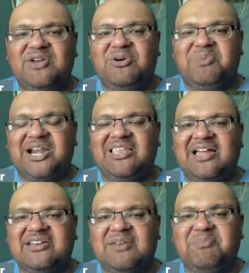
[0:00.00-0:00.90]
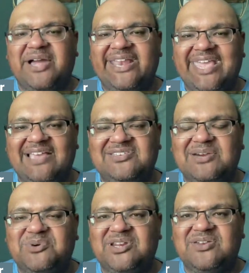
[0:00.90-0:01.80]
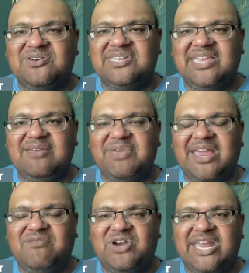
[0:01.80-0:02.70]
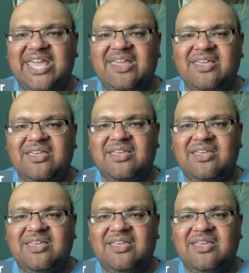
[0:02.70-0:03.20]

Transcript: We're part of Locked On Podcast Network, your team every day.